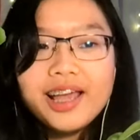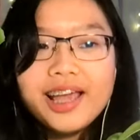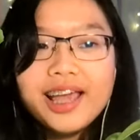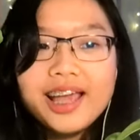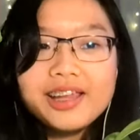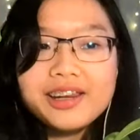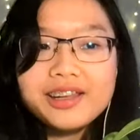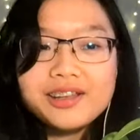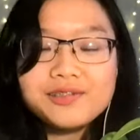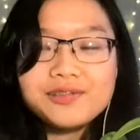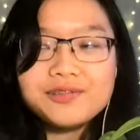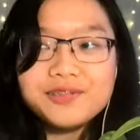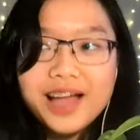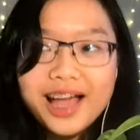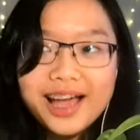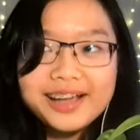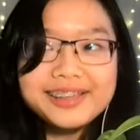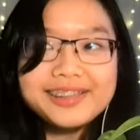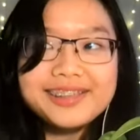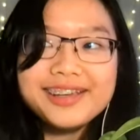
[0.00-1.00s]
And in
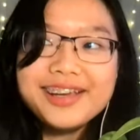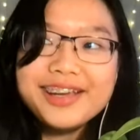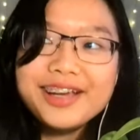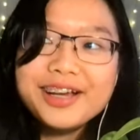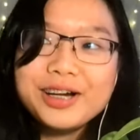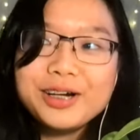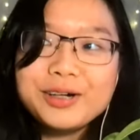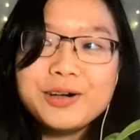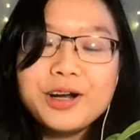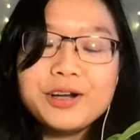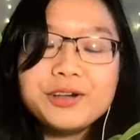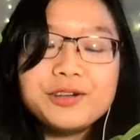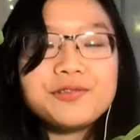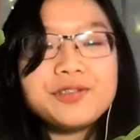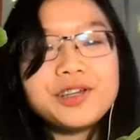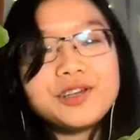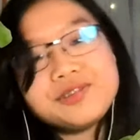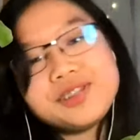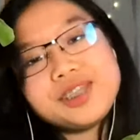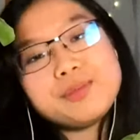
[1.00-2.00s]
fact, around
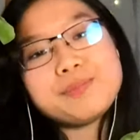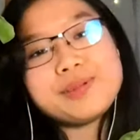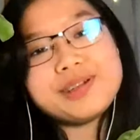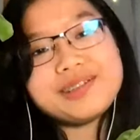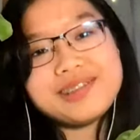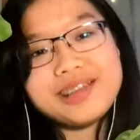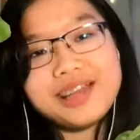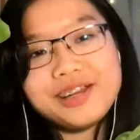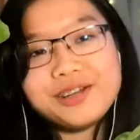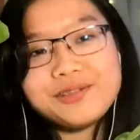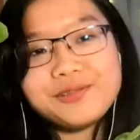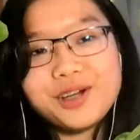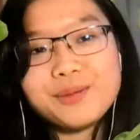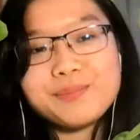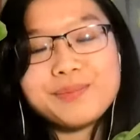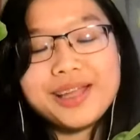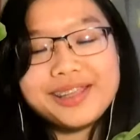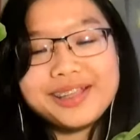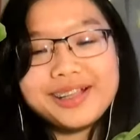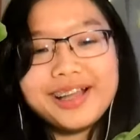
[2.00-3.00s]
50% of
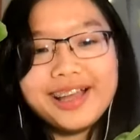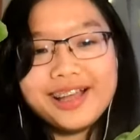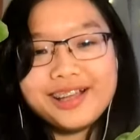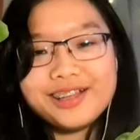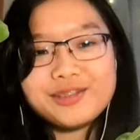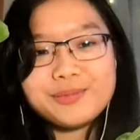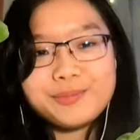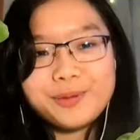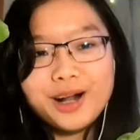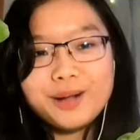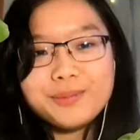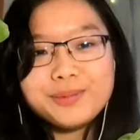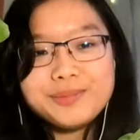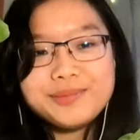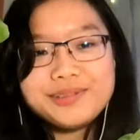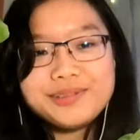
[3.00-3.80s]
your mental health problem